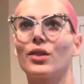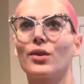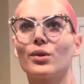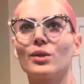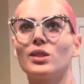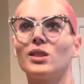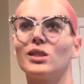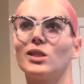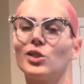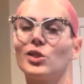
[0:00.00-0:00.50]

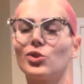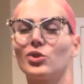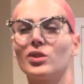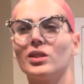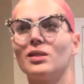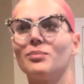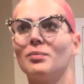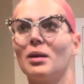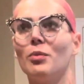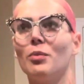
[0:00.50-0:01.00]

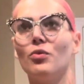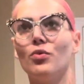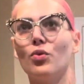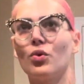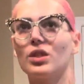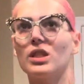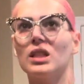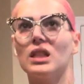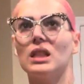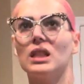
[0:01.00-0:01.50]
1,300, maybe
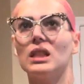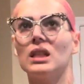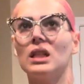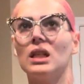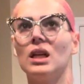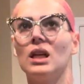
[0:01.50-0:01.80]
14